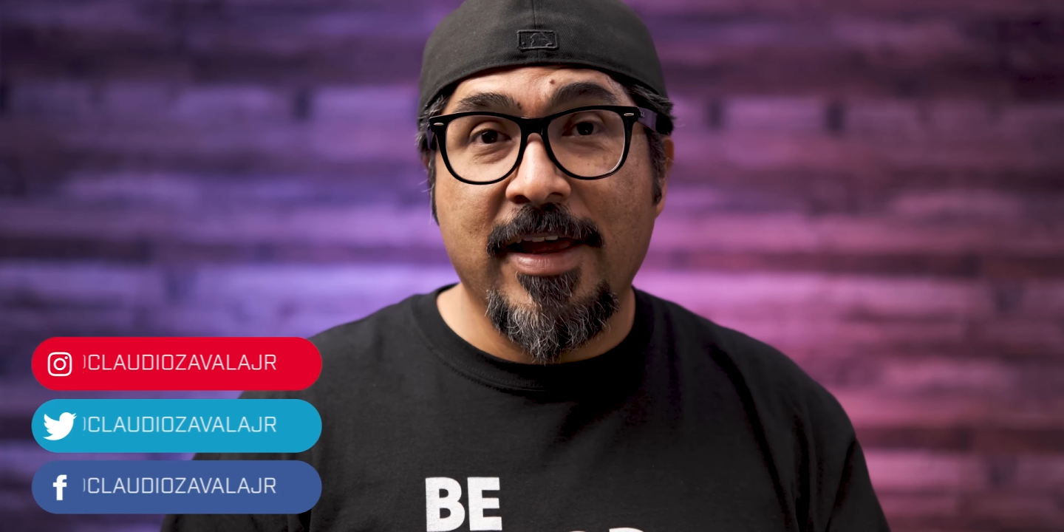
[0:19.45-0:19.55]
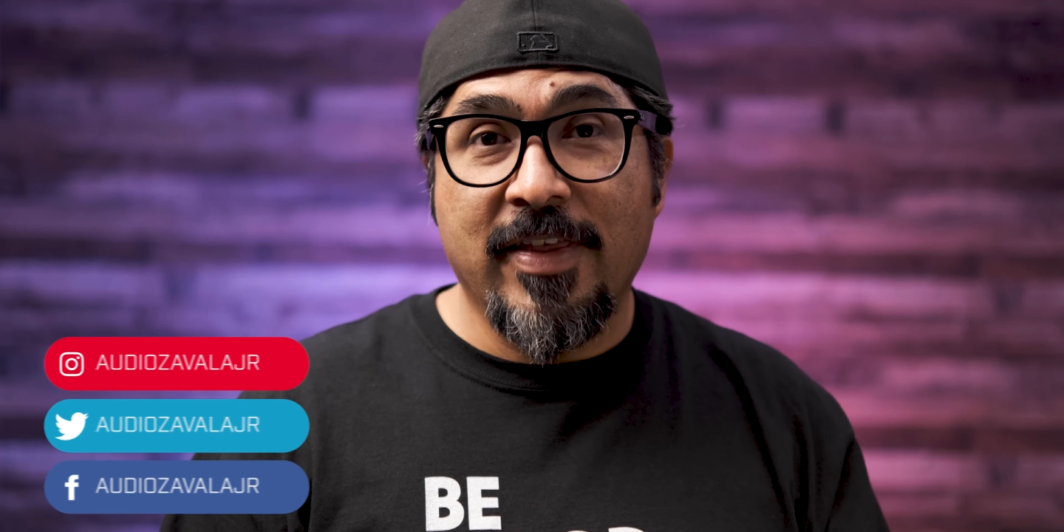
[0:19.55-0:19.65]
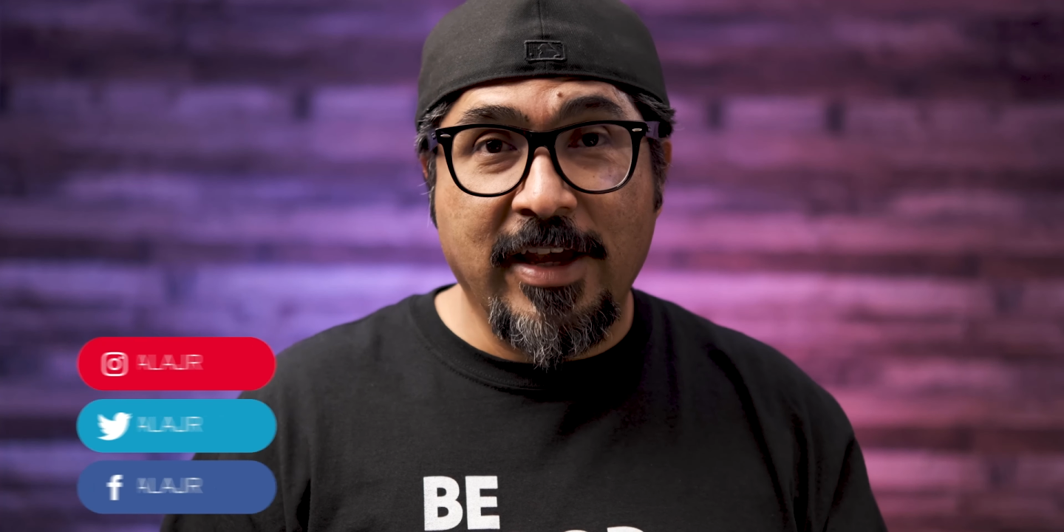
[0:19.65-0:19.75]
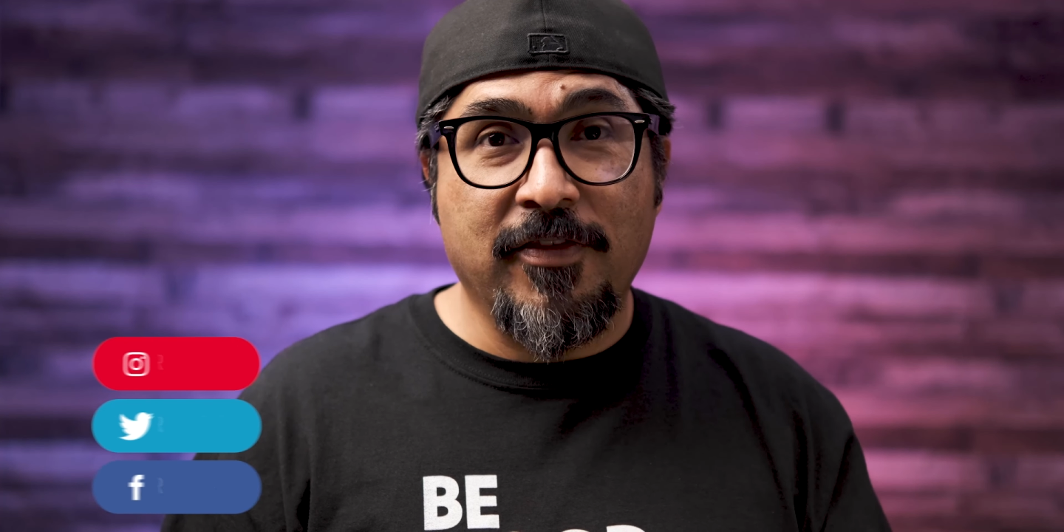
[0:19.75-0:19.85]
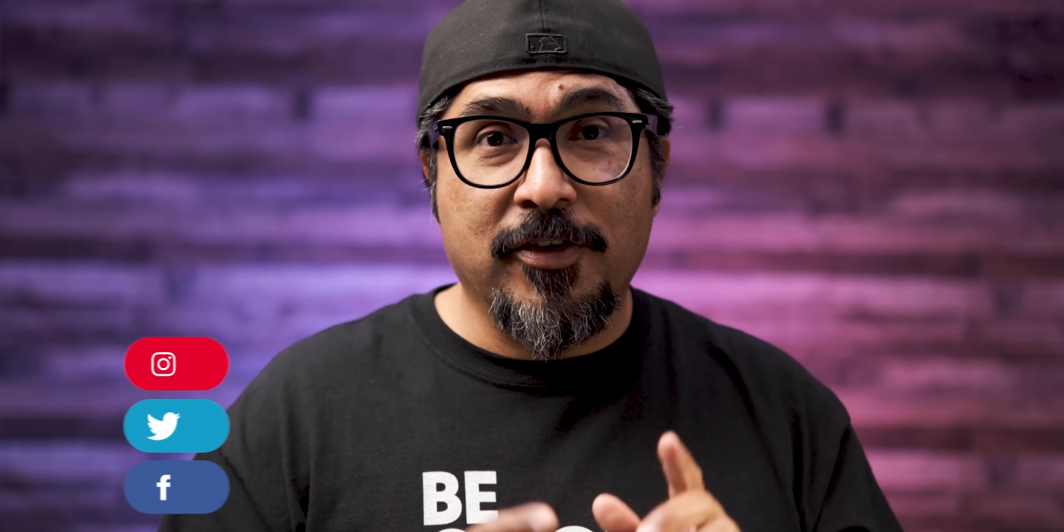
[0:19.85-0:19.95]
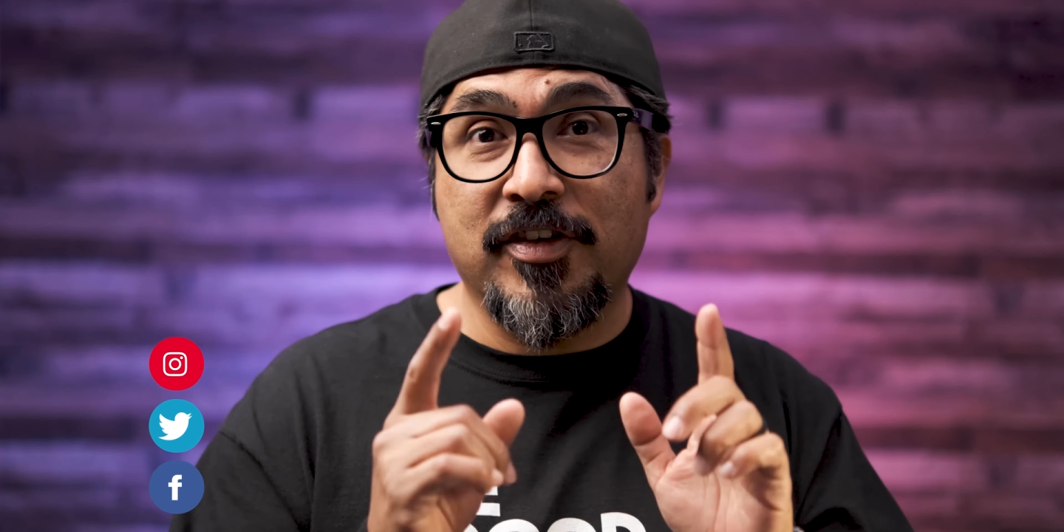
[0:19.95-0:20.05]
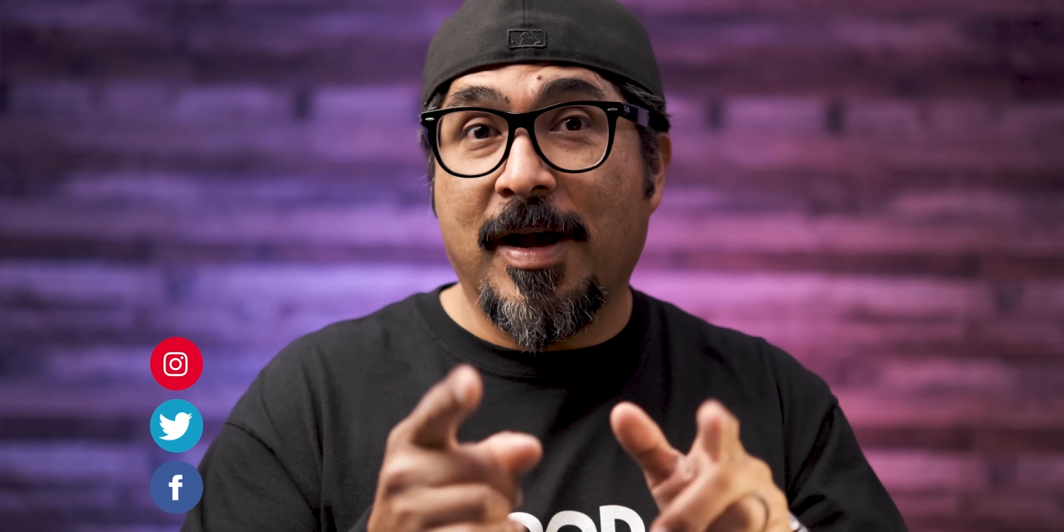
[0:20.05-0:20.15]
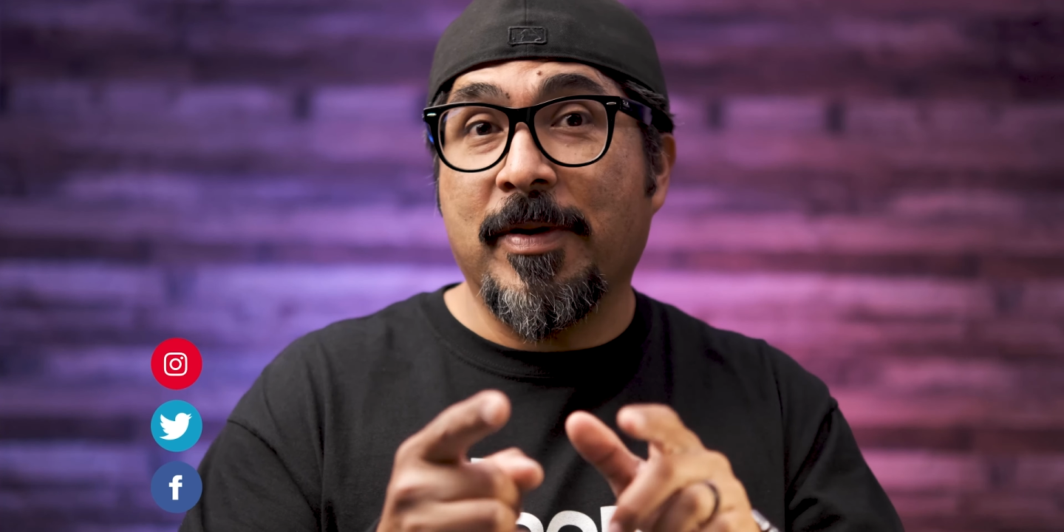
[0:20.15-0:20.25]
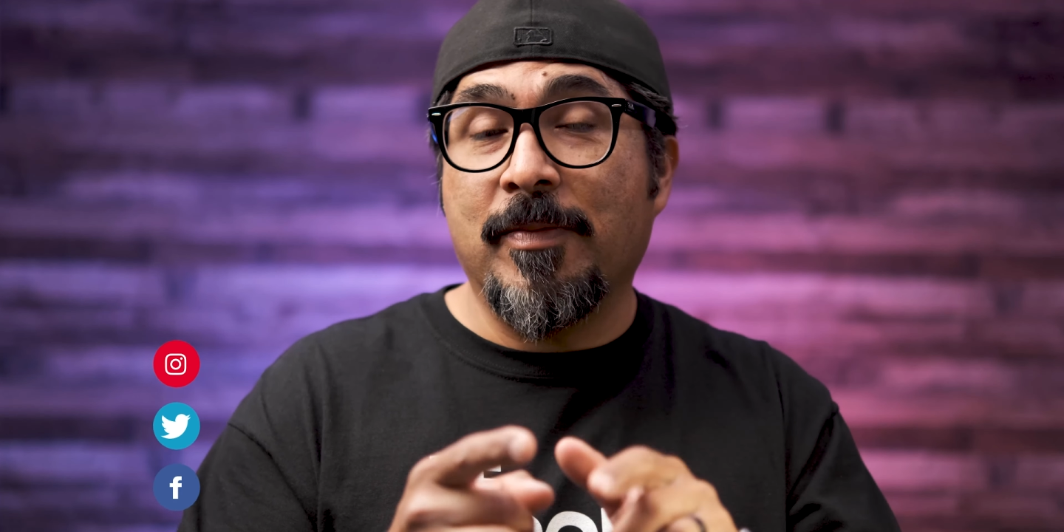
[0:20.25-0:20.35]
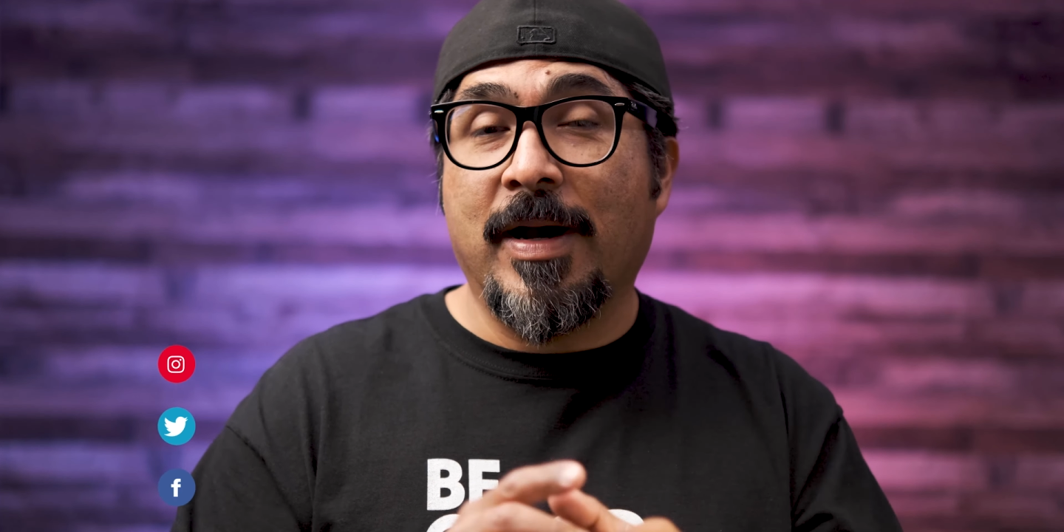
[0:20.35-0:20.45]
thank you for
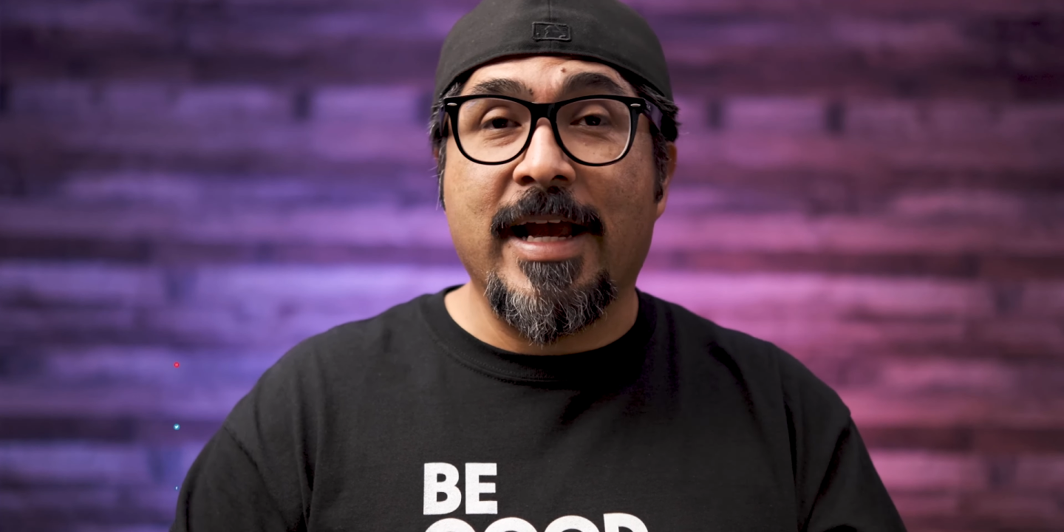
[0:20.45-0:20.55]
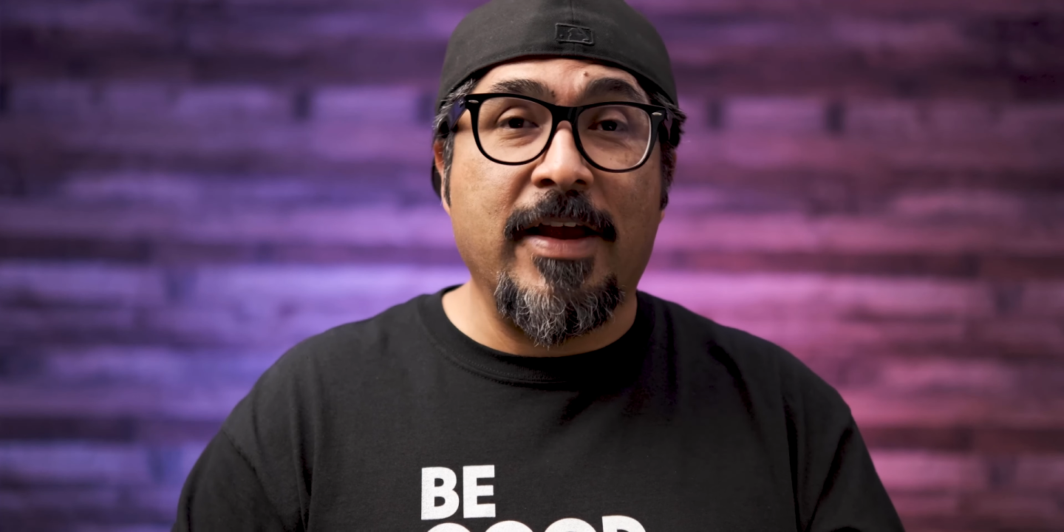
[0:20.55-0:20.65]
stopping by.